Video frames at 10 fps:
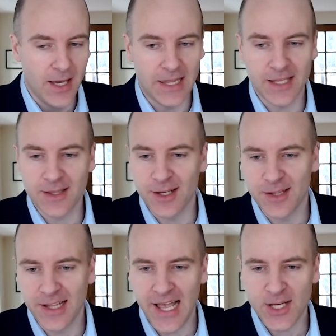And then
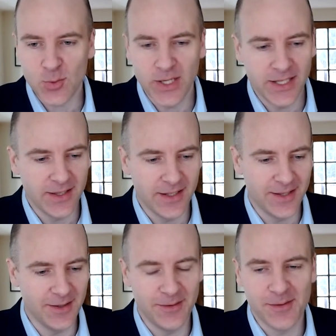the last one,
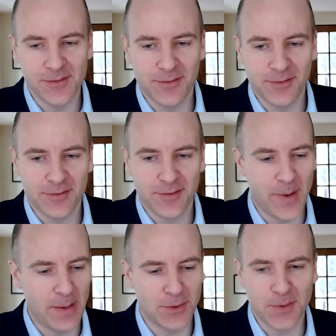and from
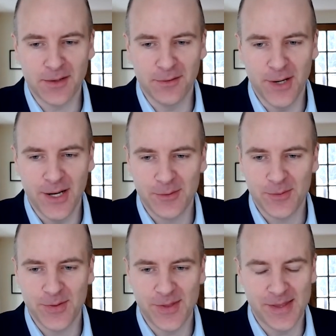my perspective,
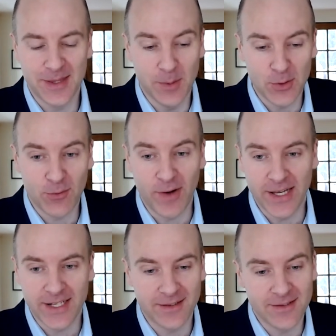the most
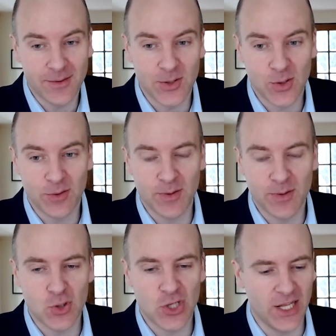fun and sort of the
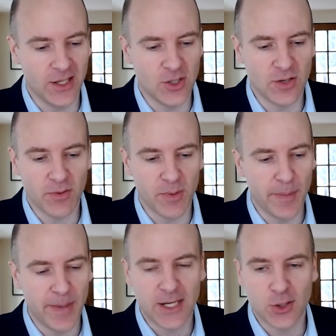most challenging from a
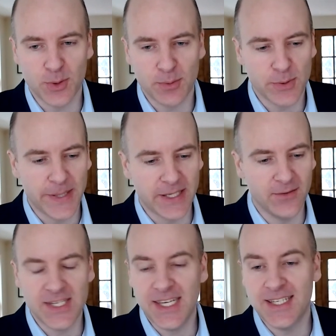management perspective
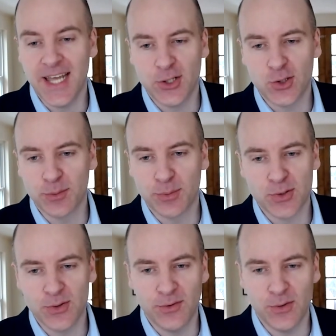is intentional
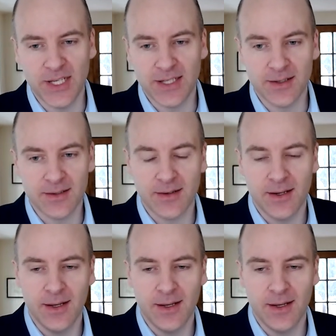pursuit of uniqueness.